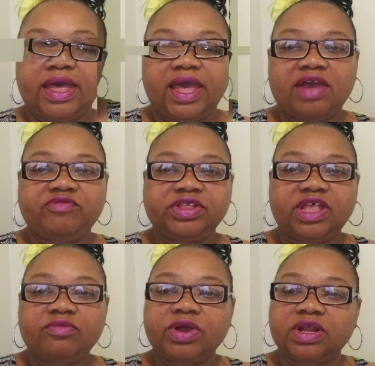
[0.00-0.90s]

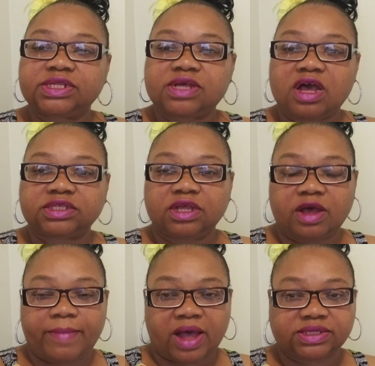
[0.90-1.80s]
Everything we're going to talk
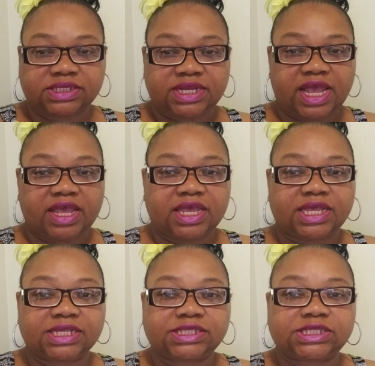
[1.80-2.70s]
about today
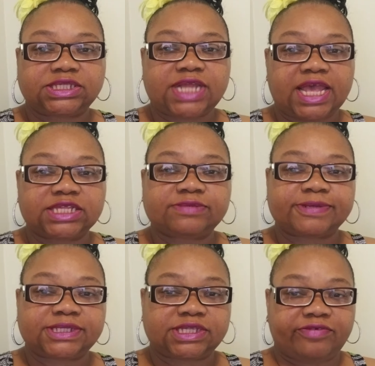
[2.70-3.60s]
is state
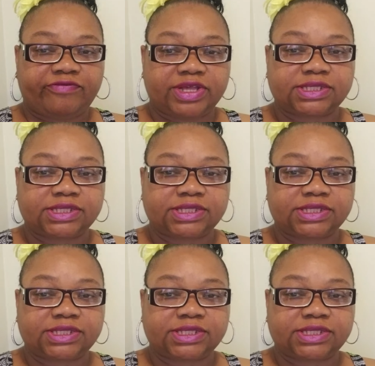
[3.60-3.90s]
specific.